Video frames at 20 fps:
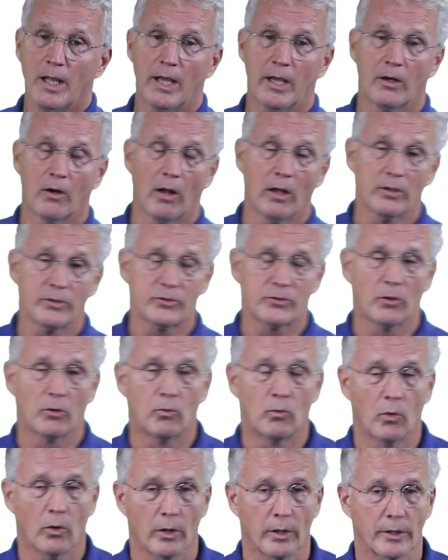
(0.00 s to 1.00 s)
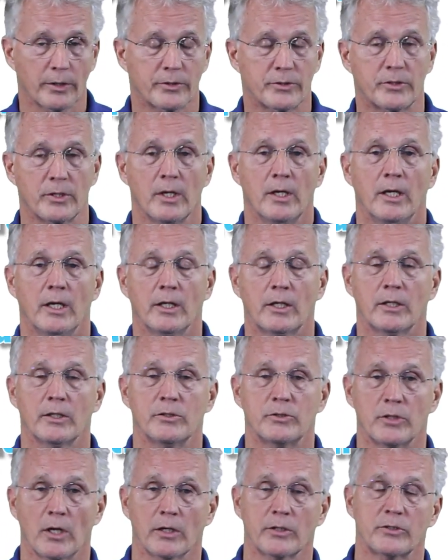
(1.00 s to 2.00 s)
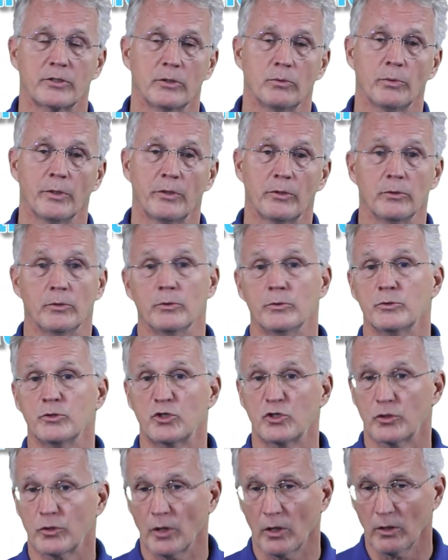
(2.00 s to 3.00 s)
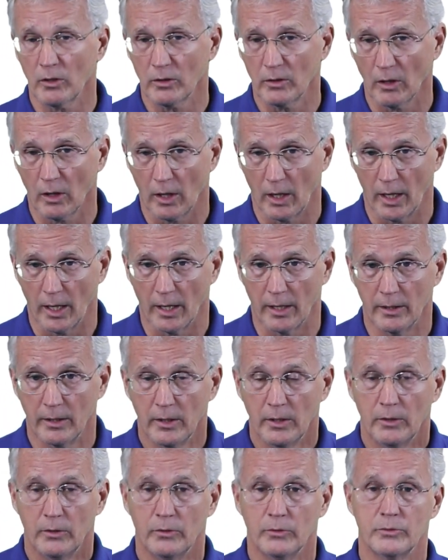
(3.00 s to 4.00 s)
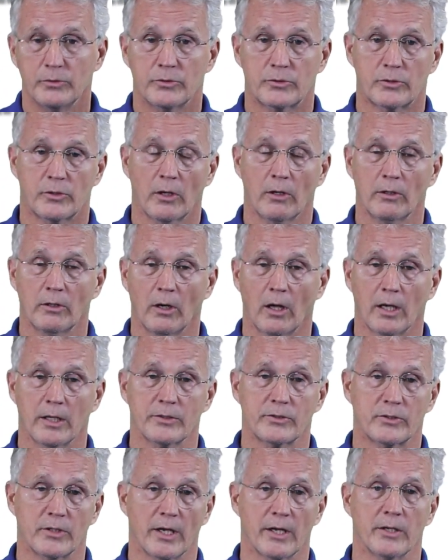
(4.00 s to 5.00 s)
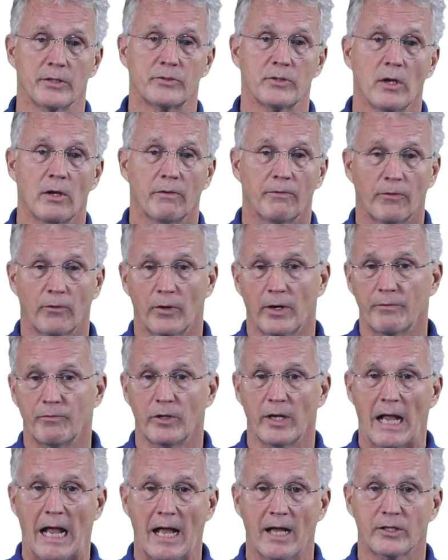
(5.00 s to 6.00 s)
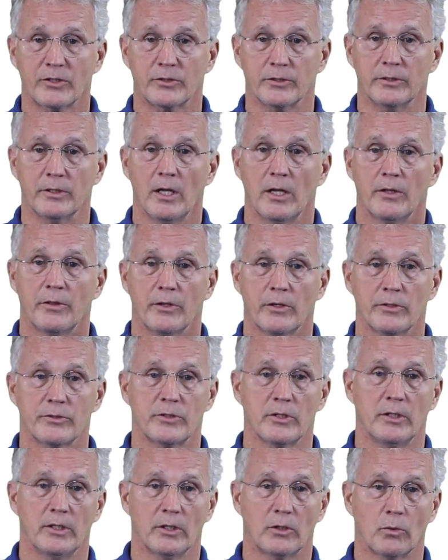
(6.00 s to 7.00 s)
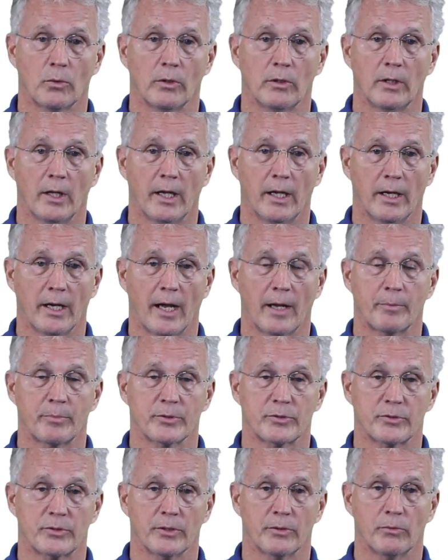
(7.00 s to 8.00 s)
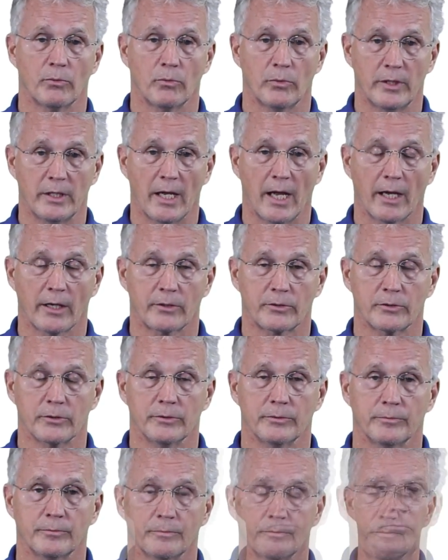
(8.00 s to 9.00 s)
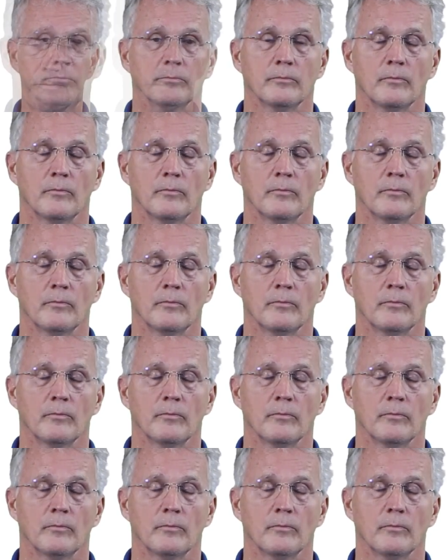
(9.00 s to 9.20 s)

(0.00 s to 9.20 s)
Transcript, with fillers: It also works in conjunction with Newton's third law. Newton's third law says for every action there is an equal and opposite reaction.